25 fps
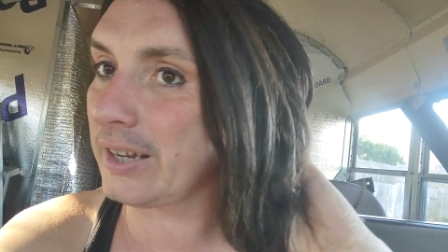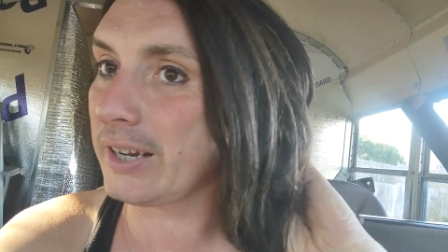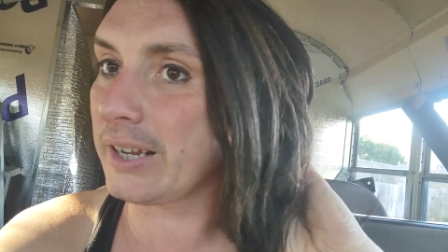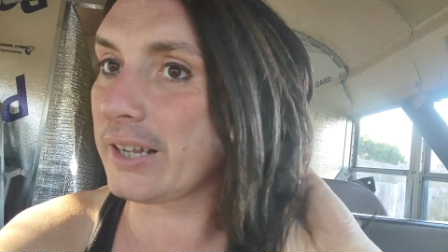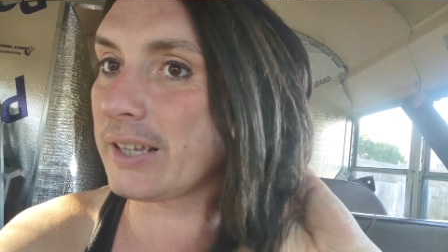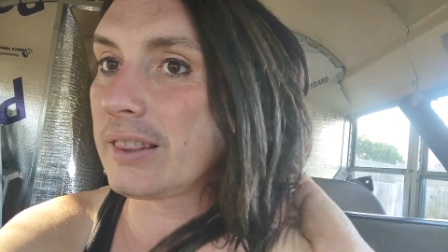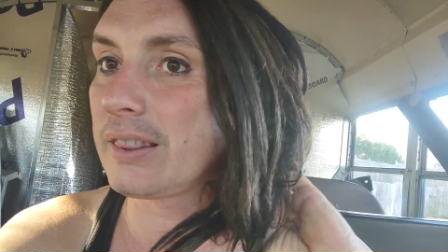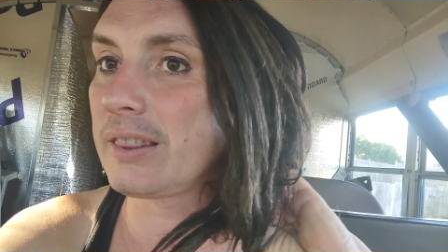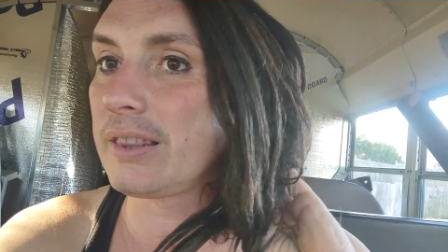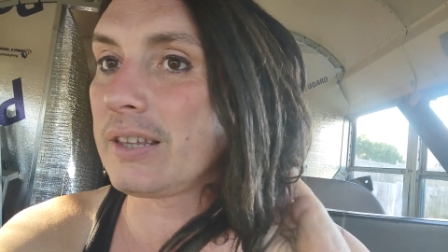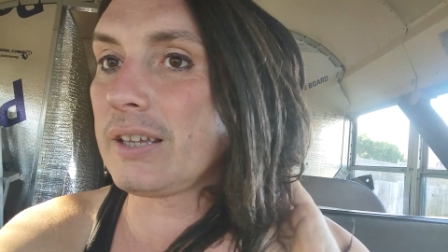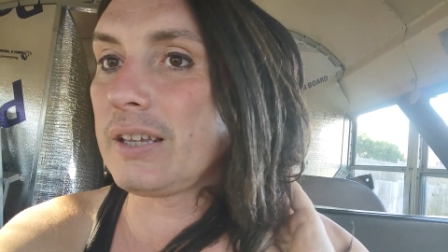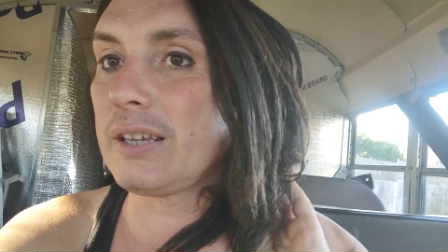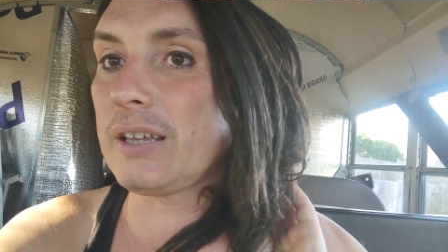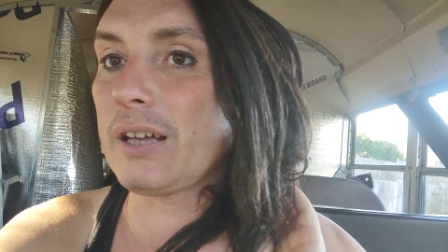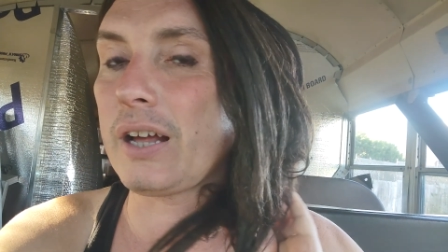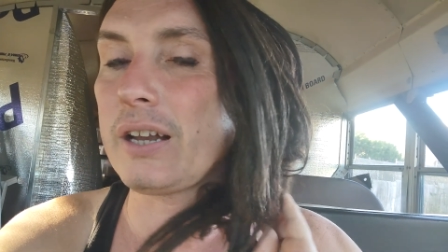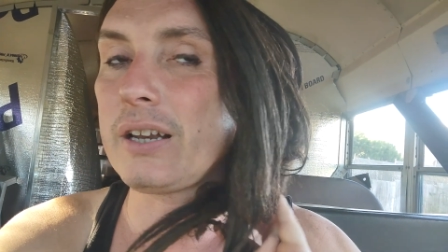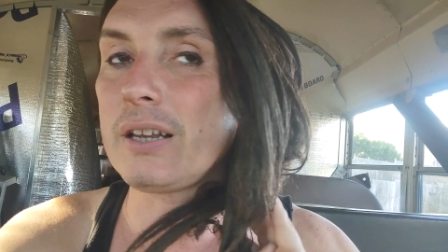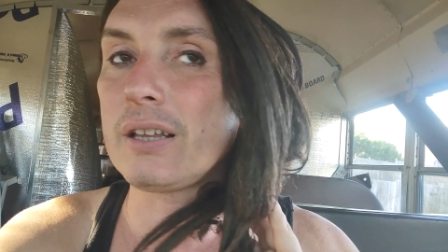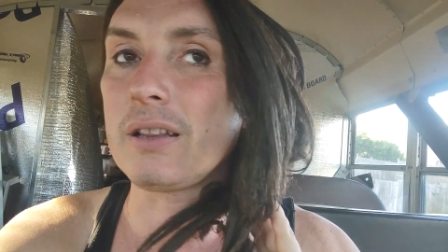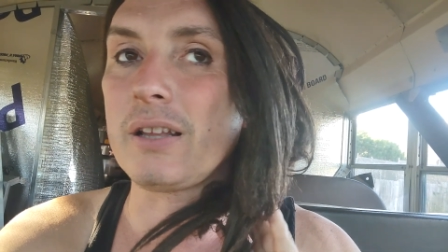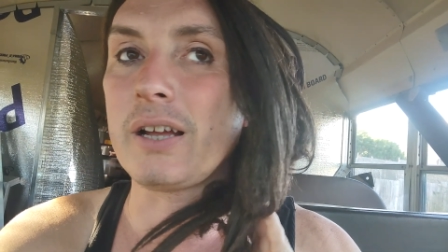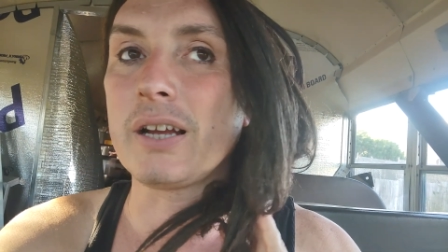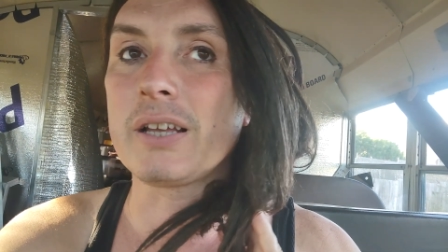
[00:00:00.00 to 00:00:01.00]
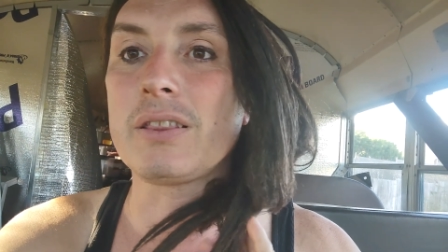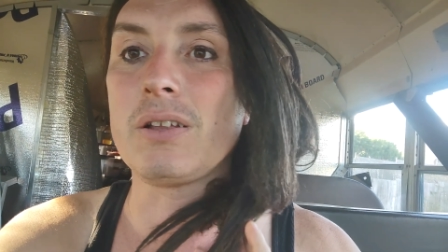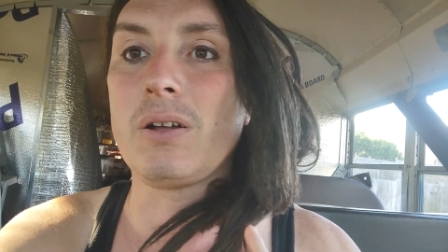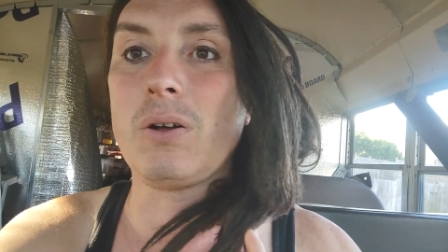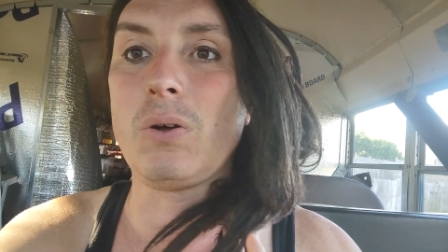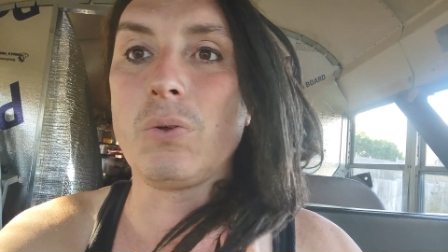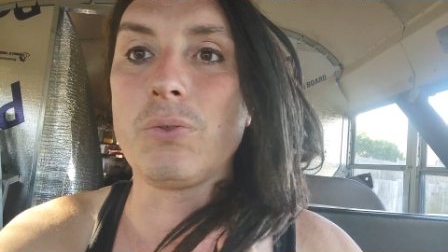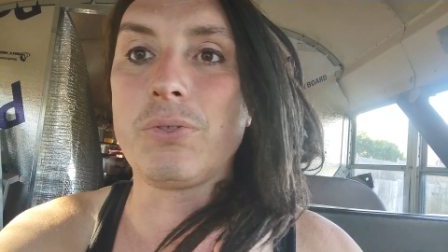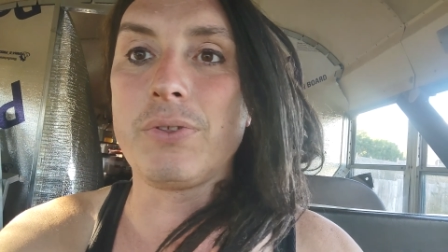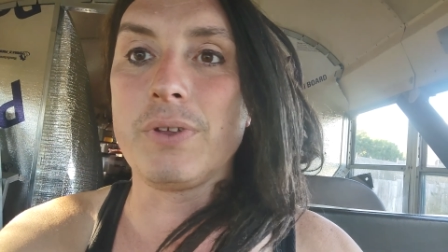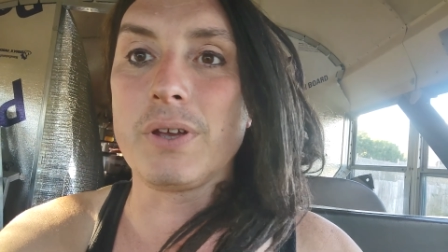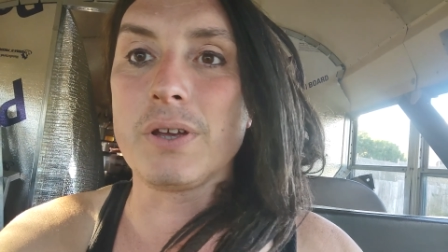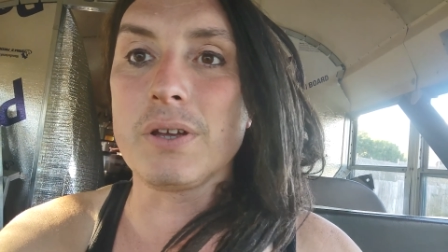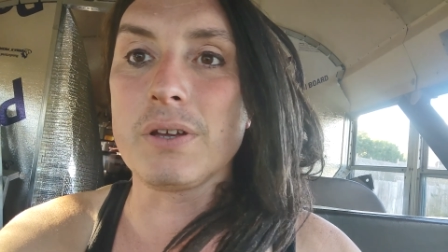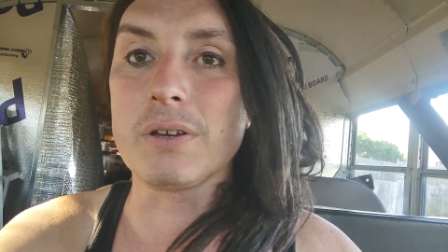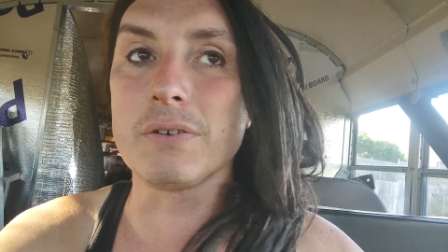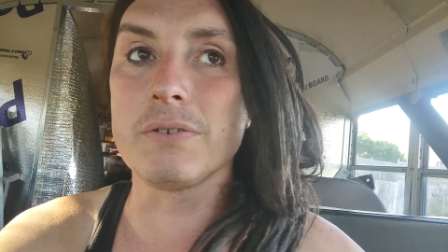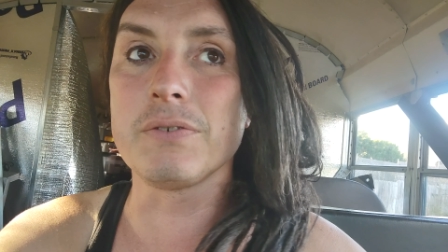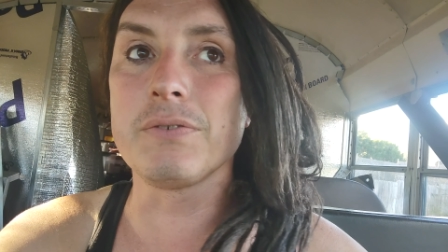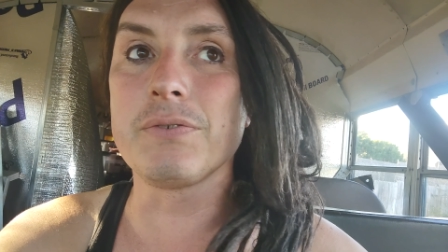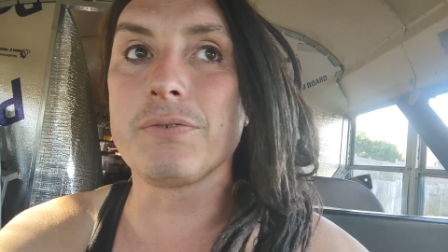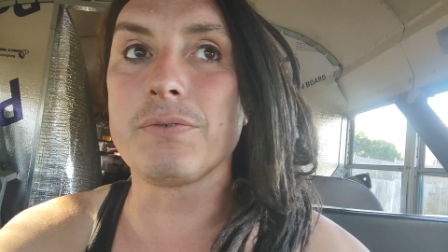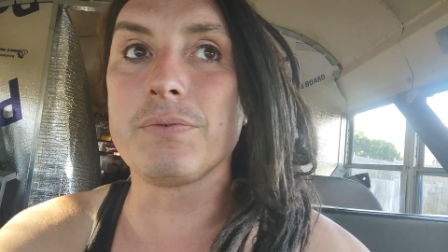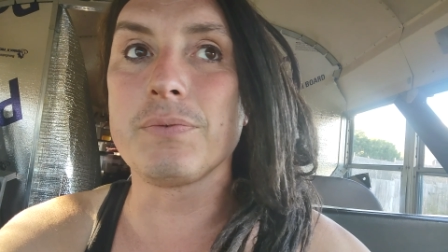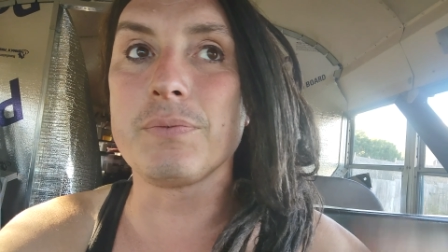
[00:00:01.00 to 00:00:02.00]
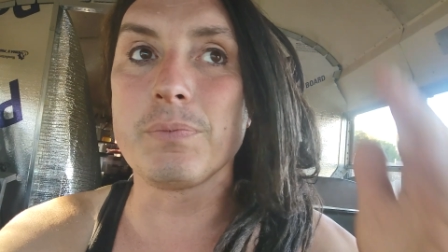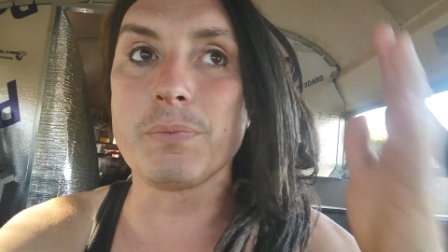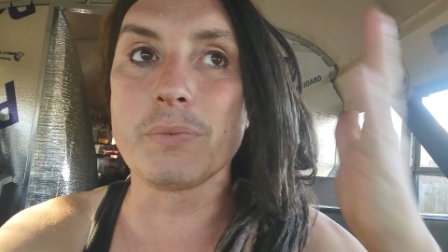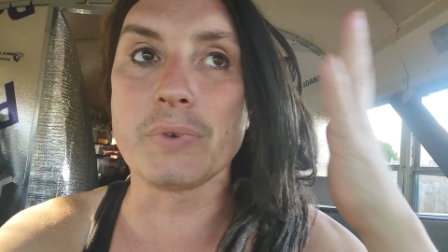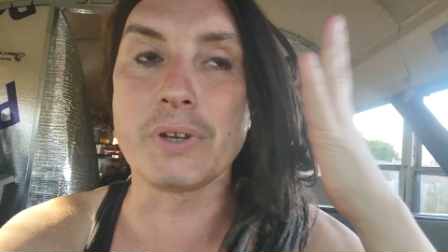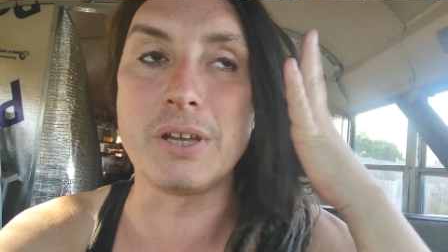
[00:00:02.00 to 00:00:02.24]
like the I didn't like the whole thing of